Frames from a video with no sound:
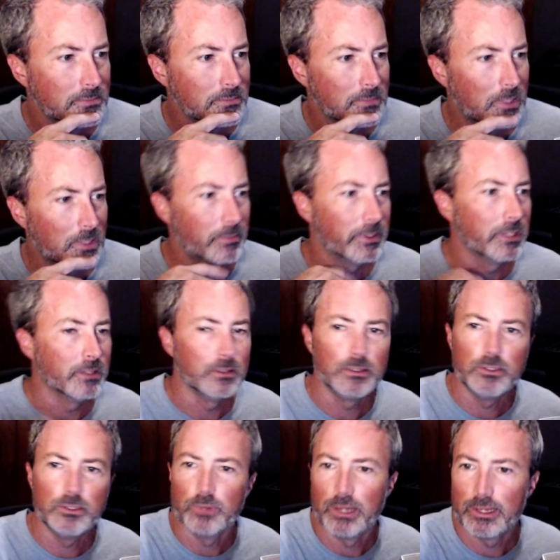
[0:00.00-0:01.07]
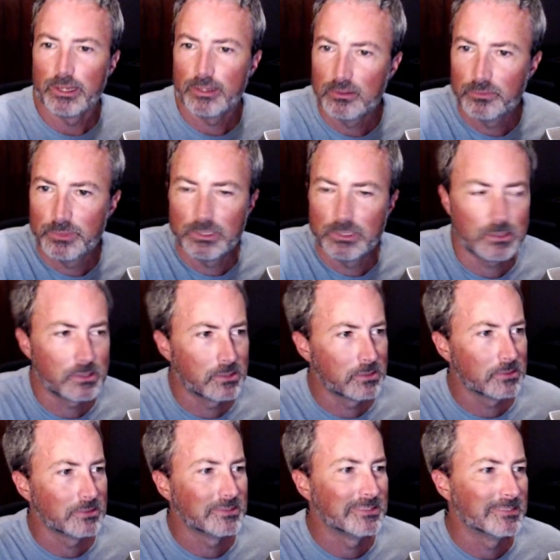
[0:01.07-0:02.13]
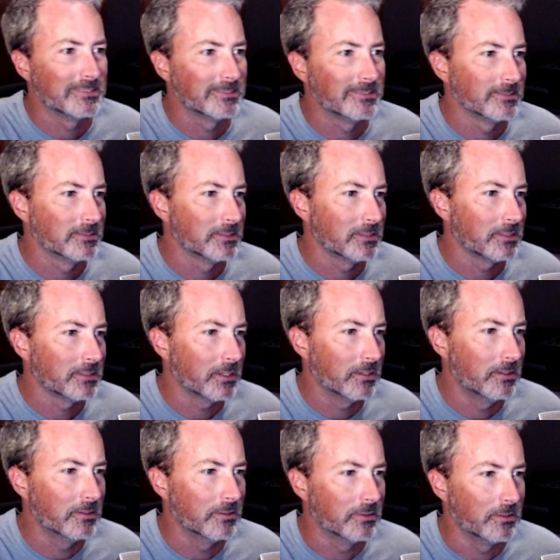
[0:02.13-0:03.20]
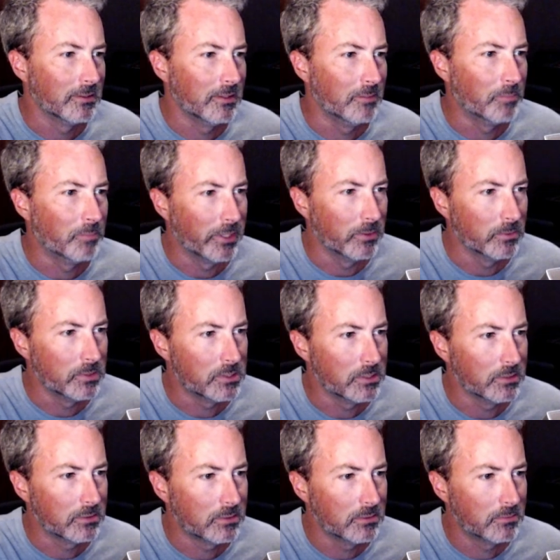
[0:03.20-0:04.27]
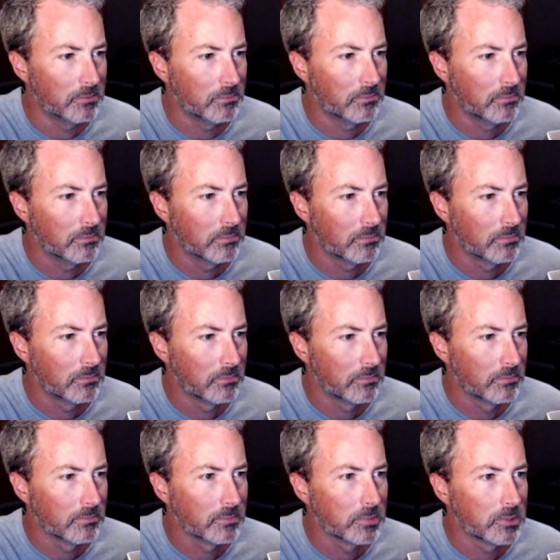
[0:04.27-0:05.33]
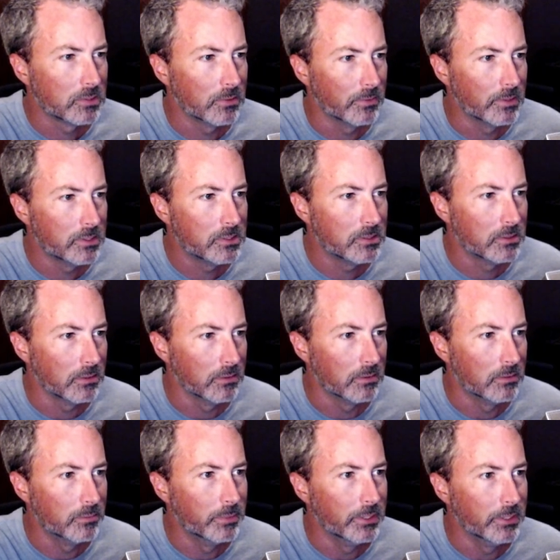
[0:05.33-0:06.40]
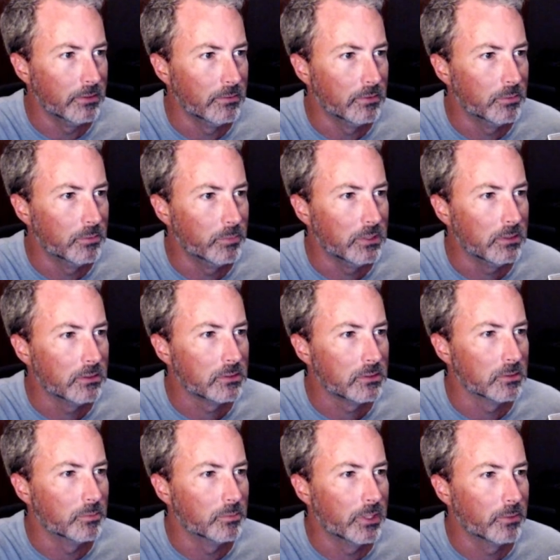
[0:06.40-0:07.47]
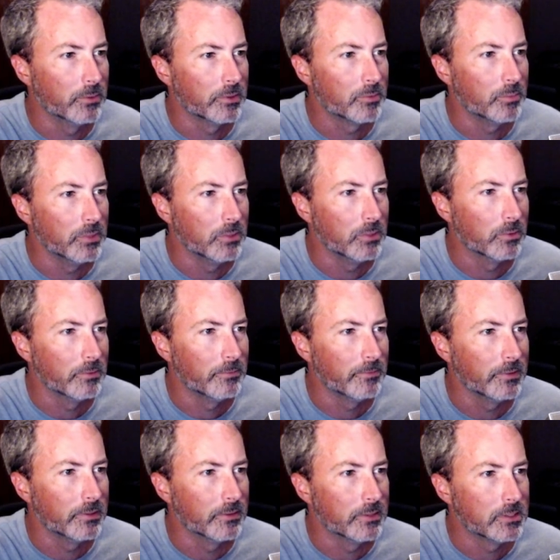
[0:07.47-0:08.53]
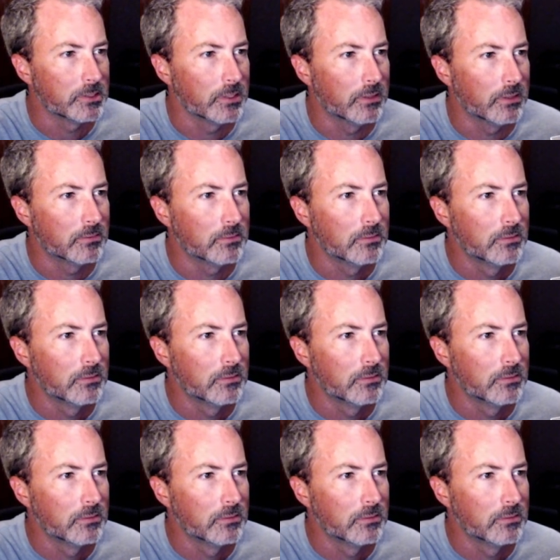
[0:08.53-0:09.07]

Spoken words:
UI elements and in my own system. So this is a little bit new to me, so bear with me while we figure this out.